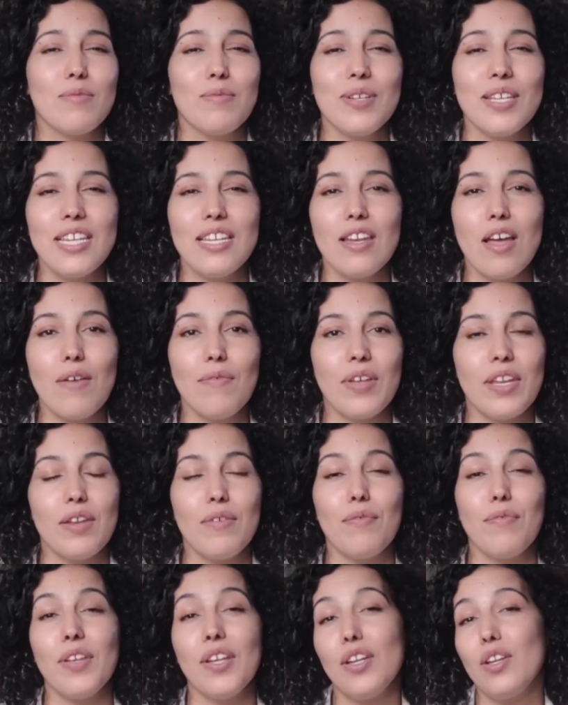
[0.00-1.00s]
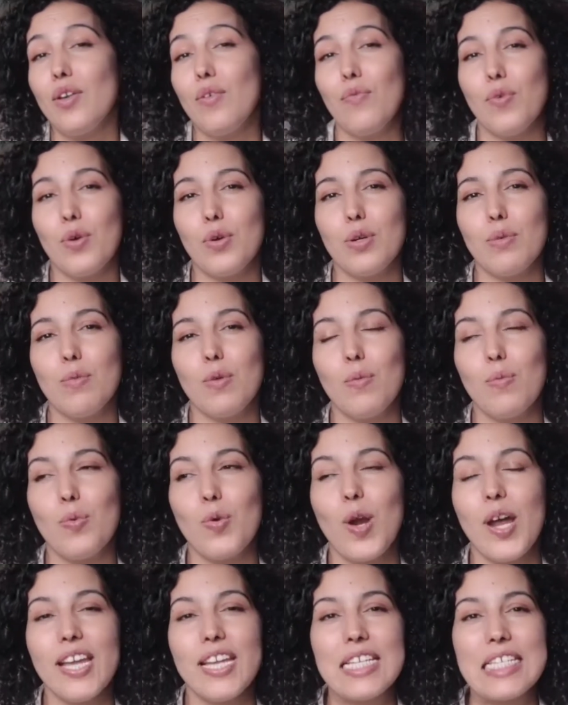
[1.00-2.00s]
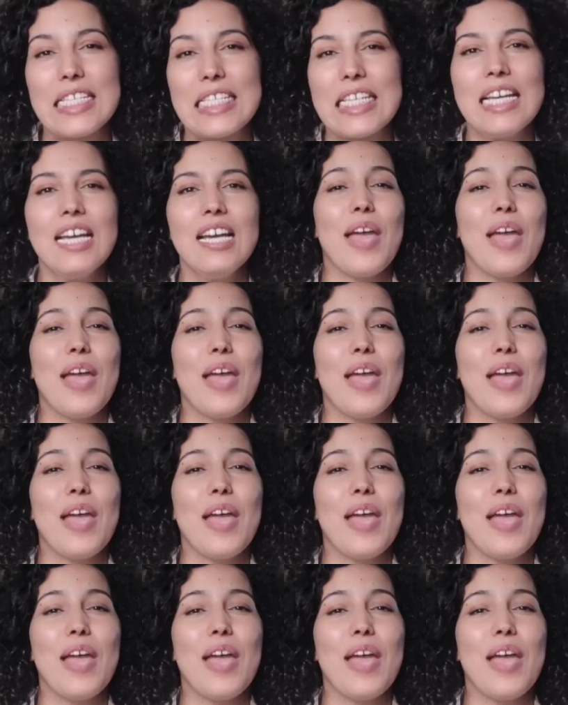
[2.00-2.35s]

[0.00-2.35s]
really love at a very affordable price,